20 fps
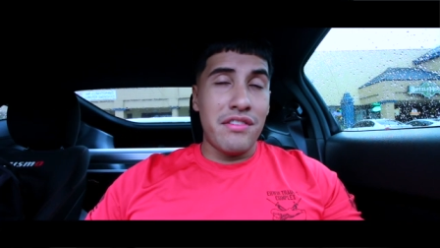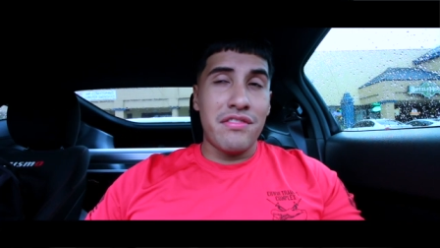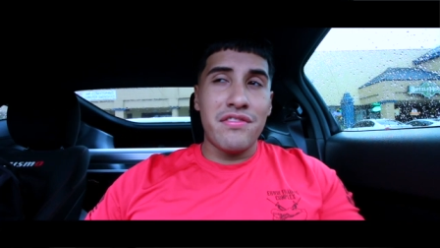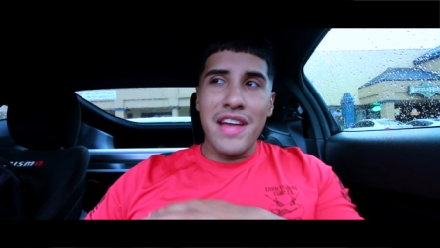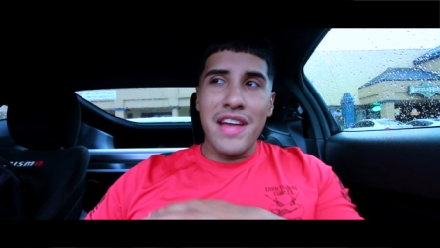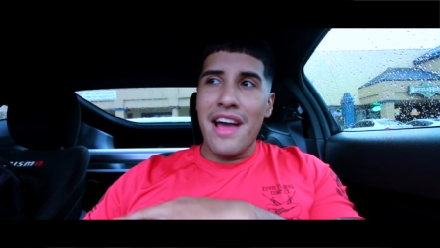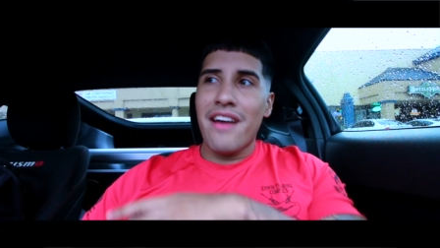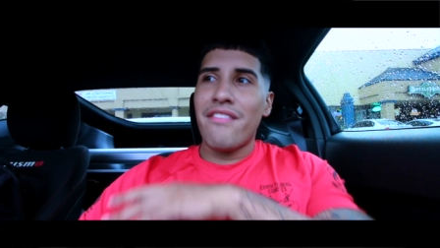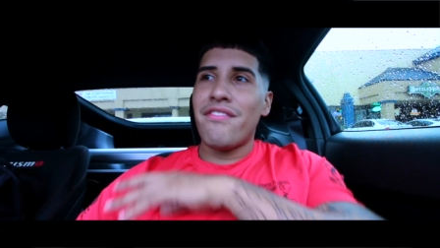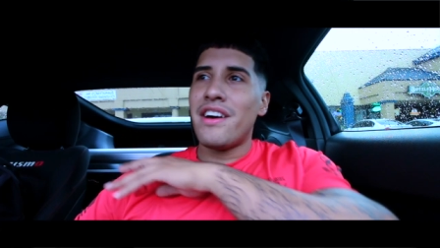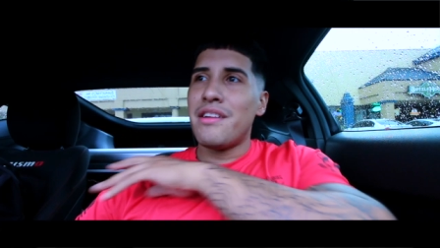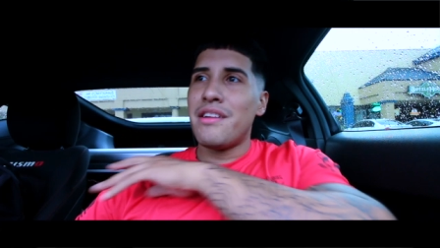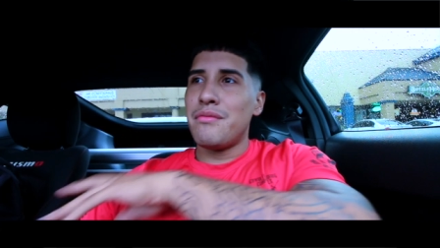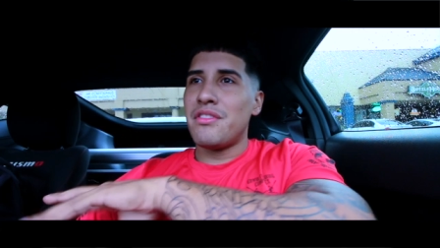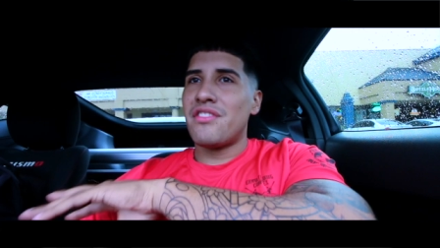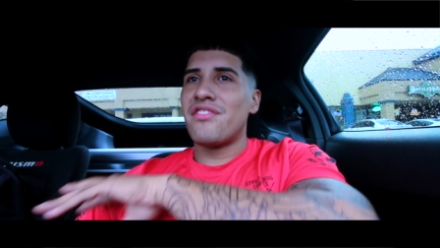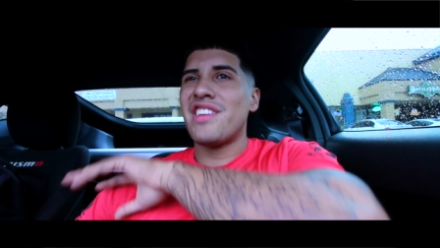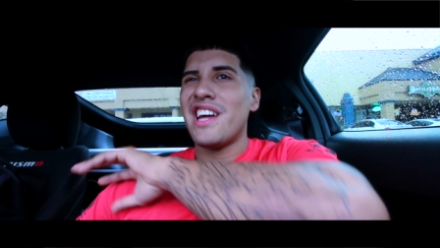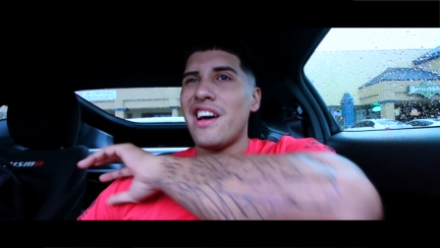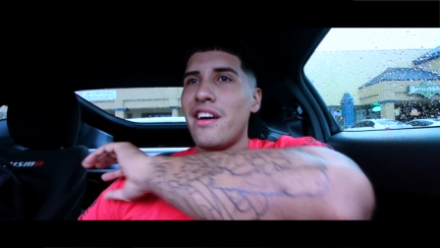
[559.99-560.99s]
If I have,
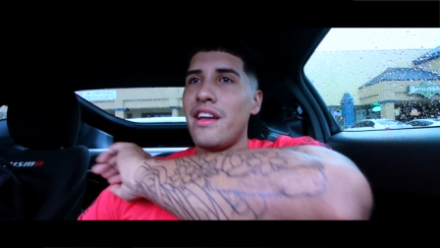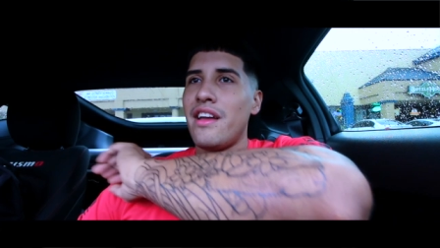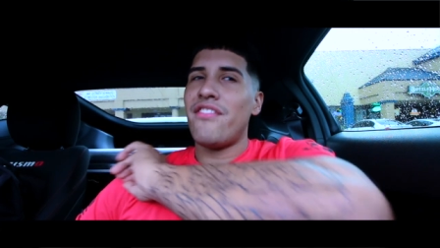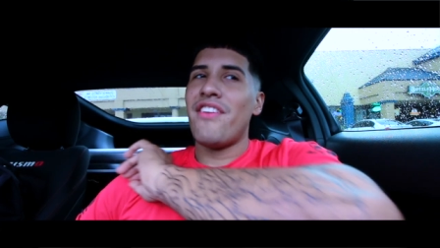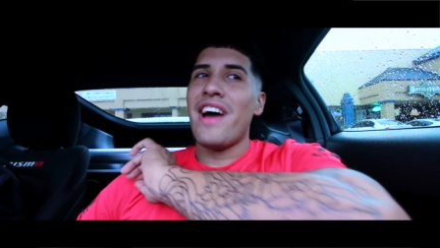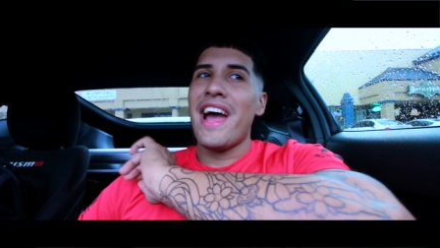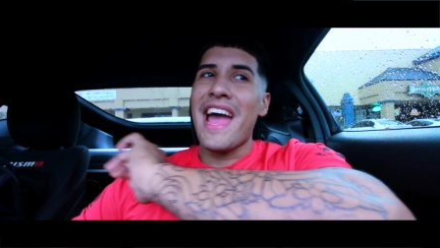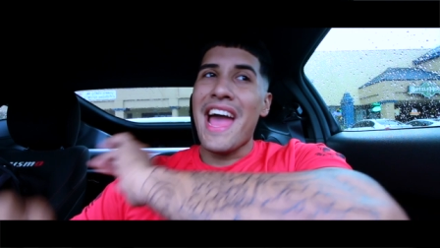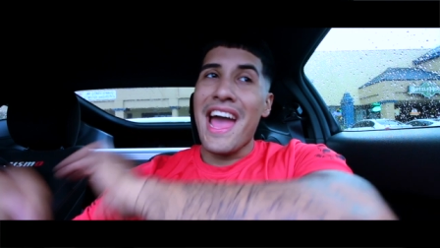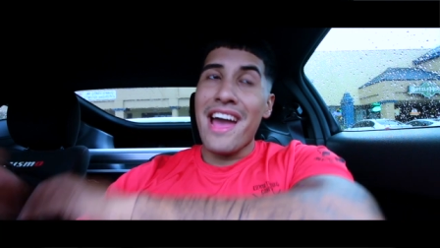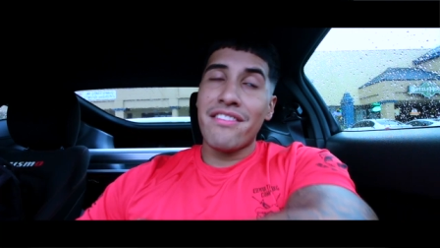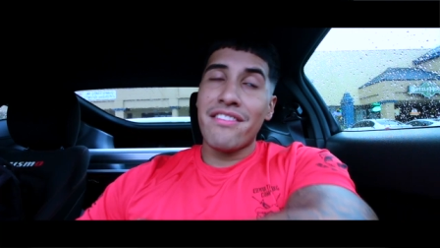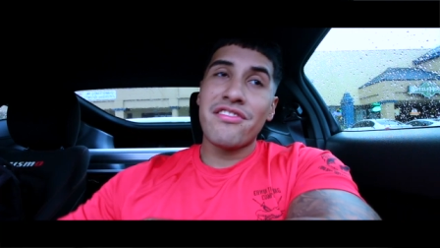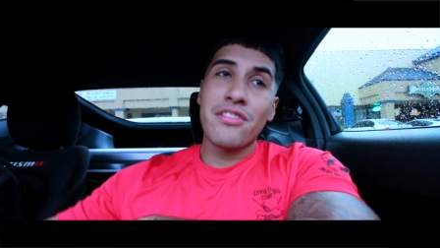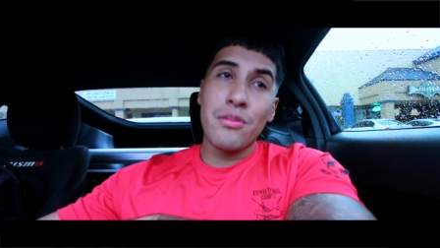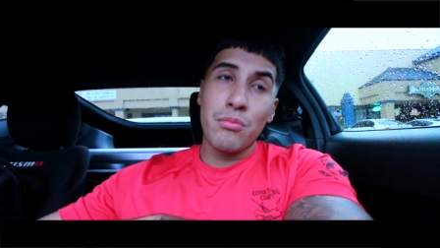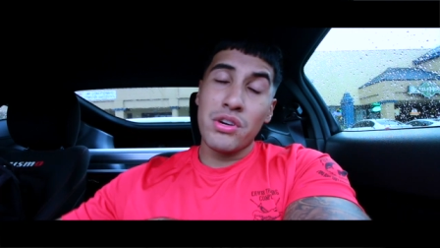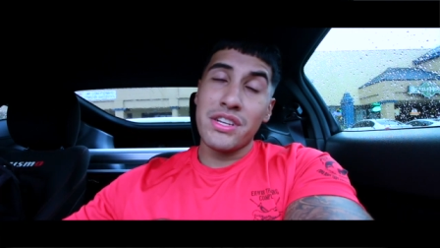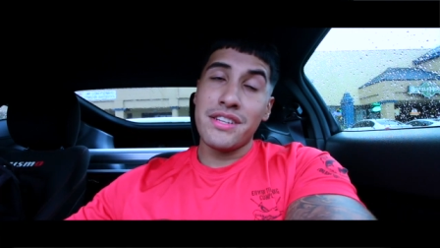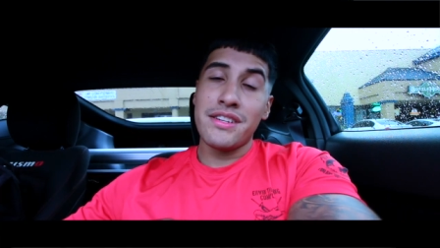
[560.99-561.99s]
if I have
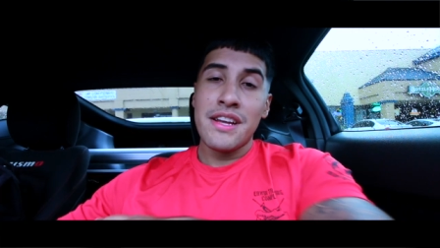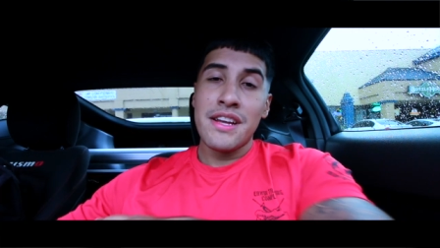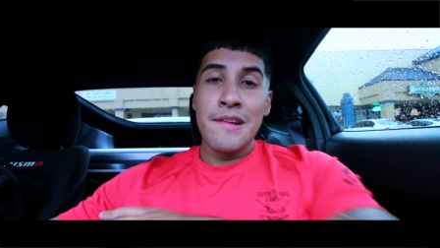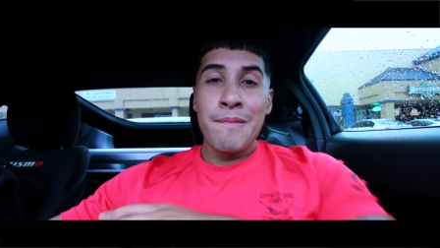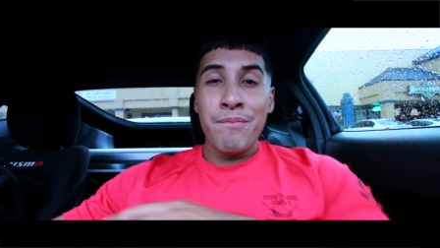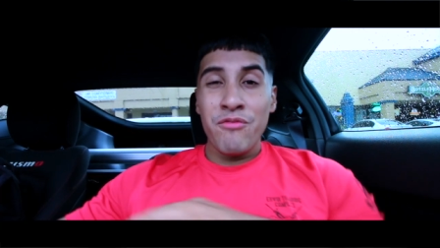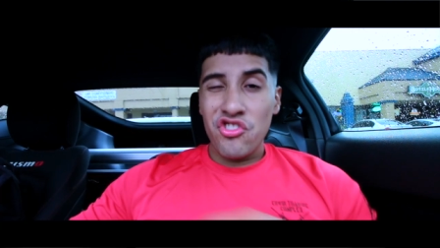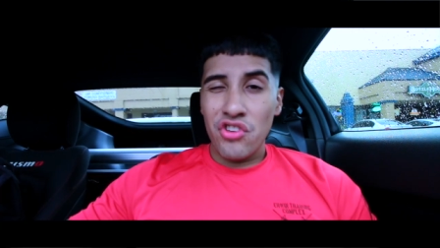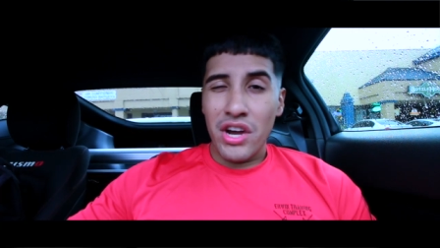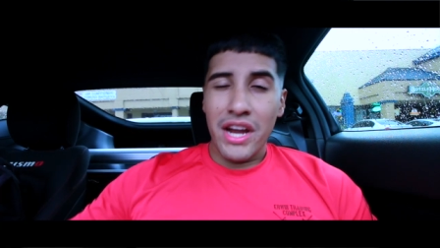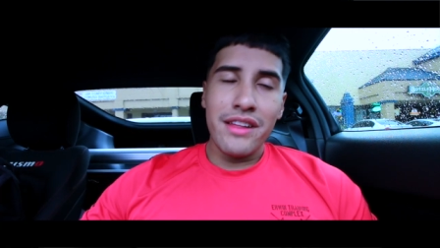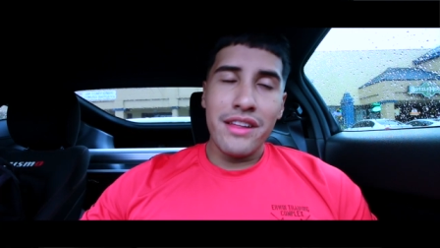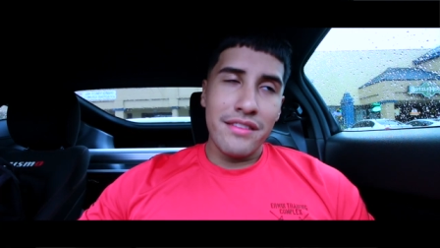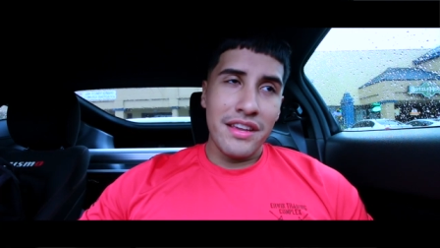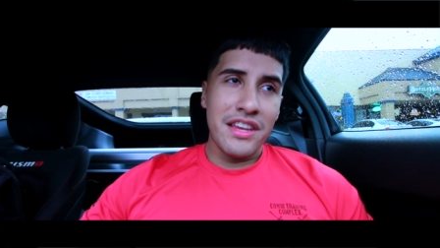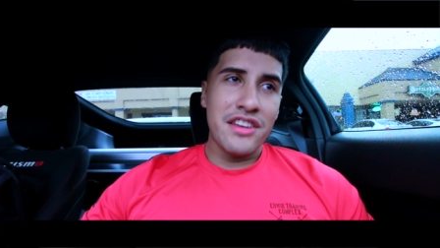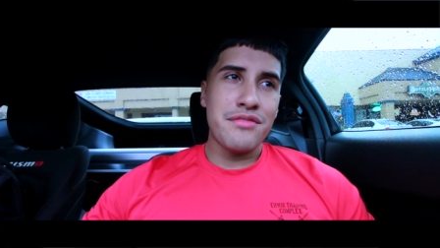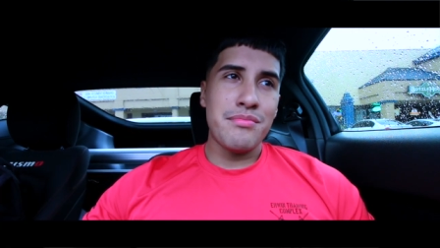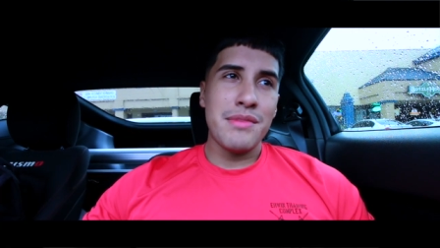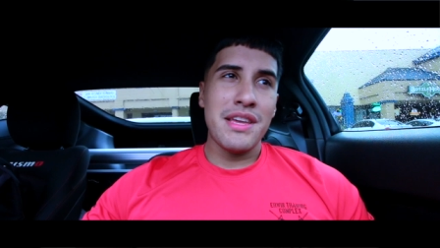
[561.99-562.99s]
someone trying to
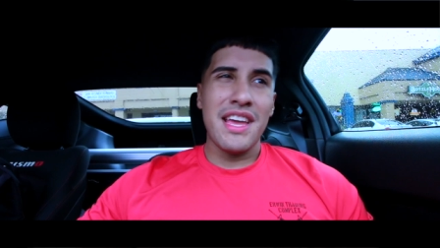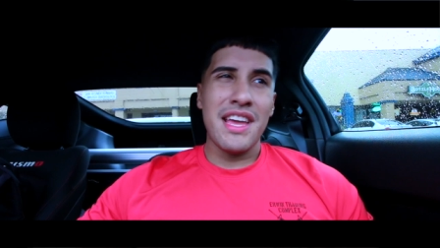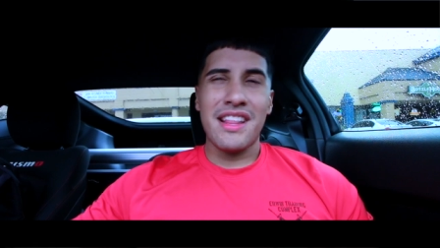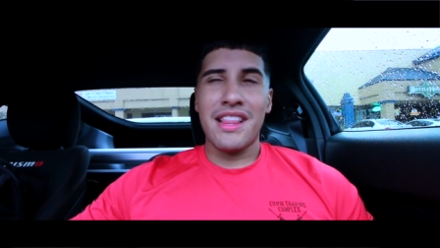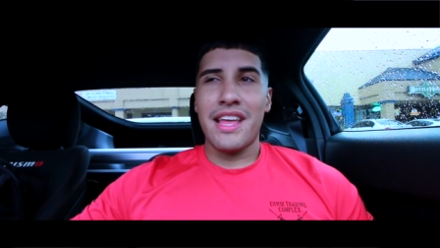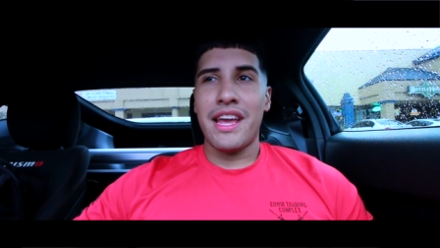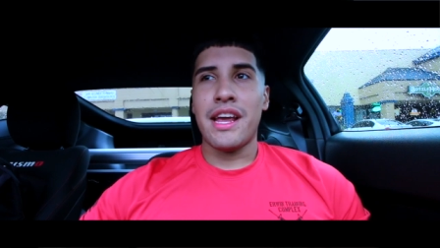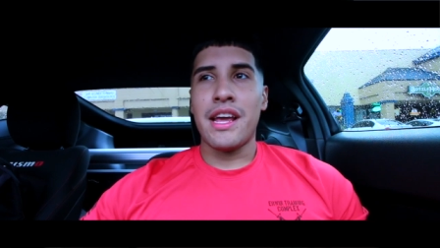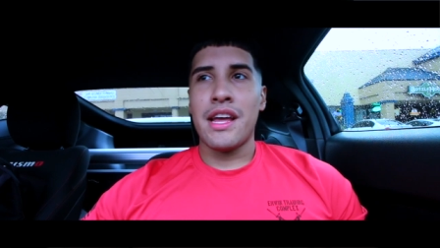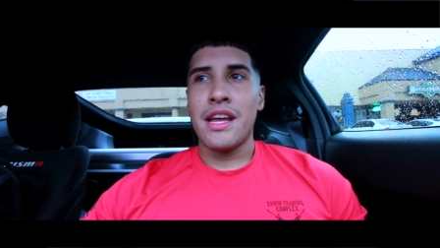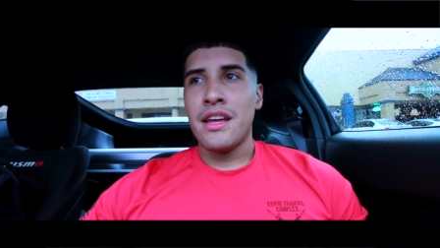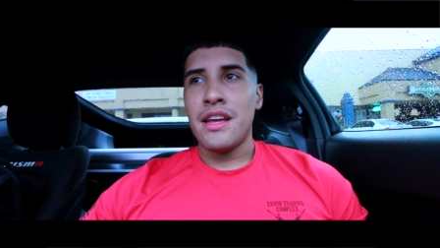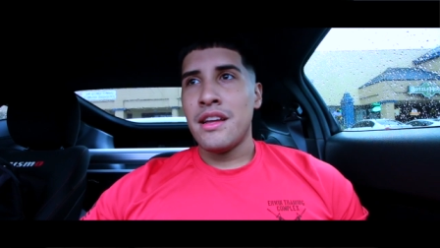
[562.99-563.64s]
teach me and like